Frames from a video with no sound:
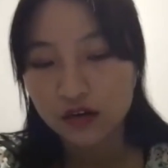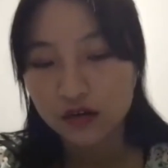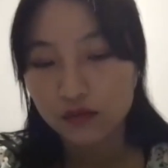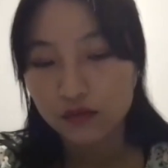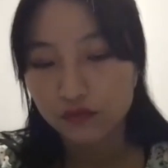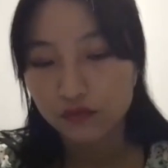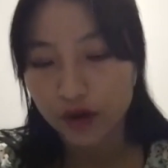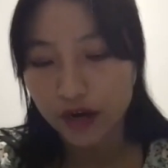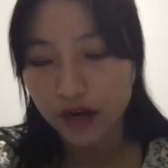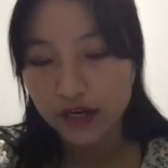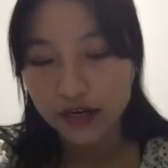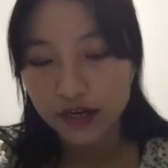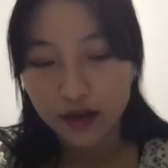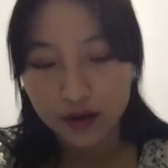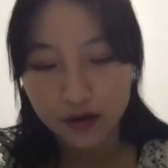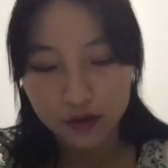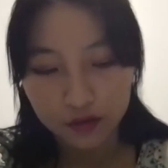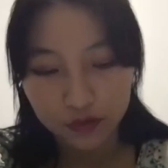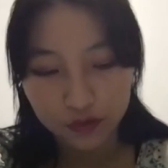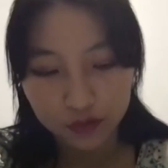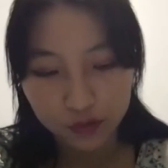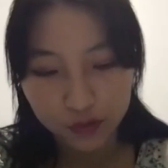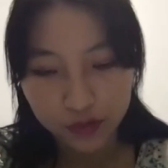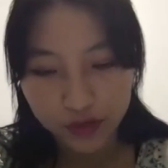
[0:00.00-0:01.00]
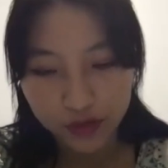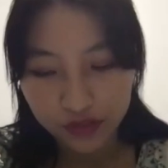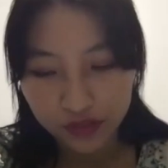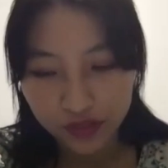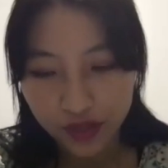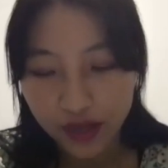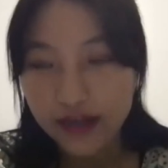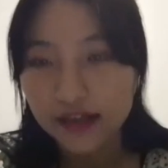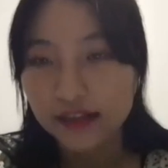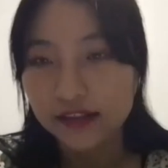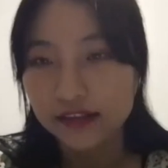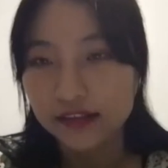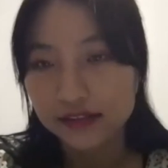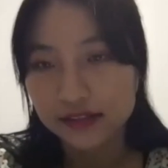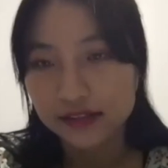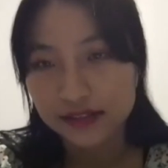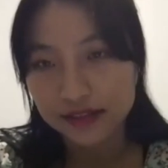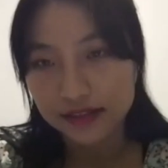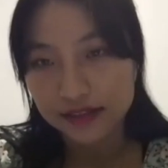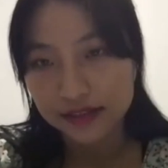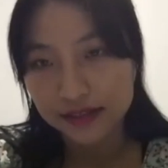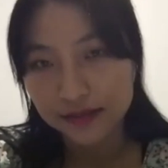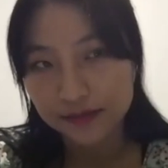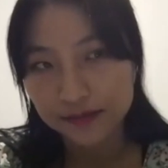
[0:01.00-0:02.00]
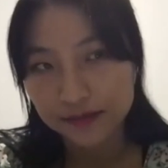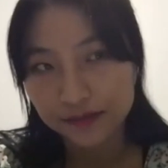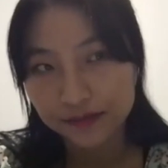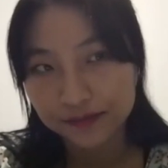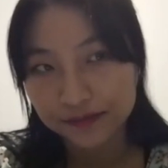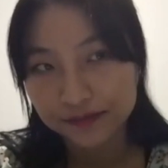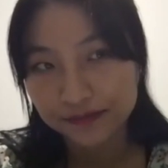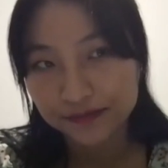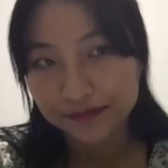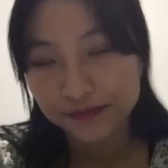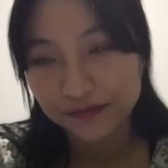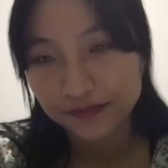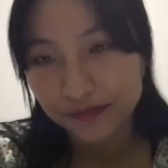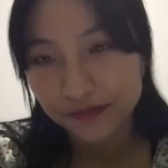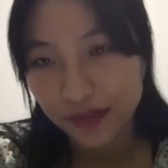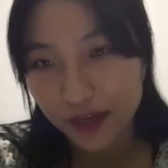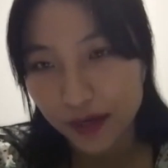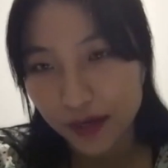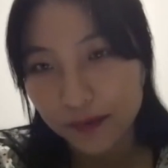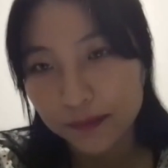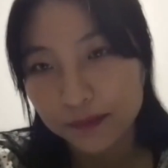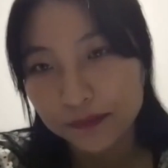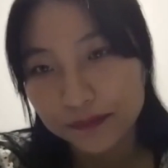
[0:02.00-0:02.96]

right now with islands? Yeah.